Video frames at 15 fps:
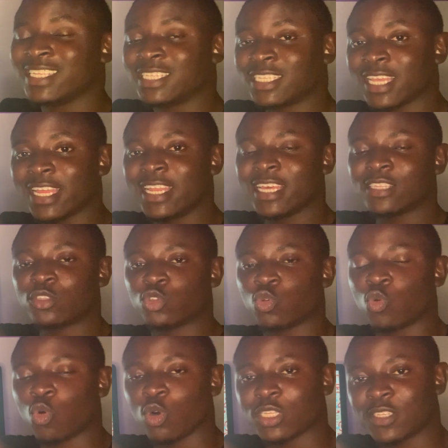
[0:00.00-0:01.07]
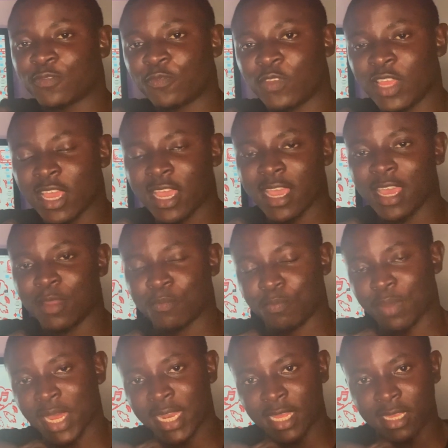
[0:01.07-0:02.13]
intended to cause fear and
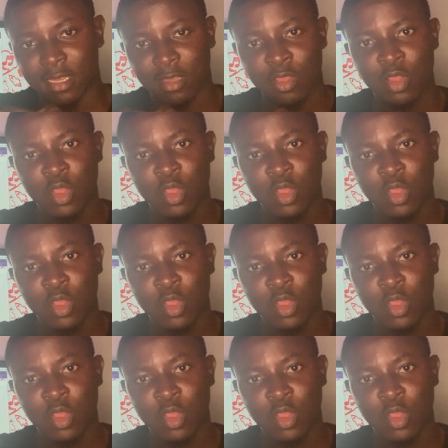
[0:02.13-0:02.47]
panic.